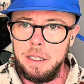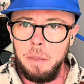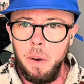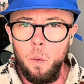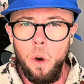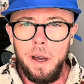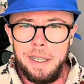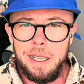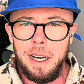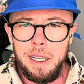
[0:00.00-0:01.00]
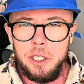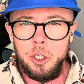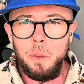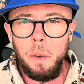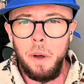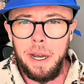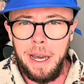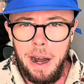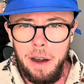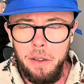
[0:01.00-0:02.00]
about what exactly do we want to
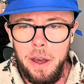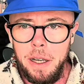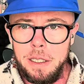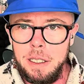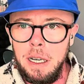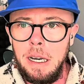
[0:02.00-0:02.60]
get out of this.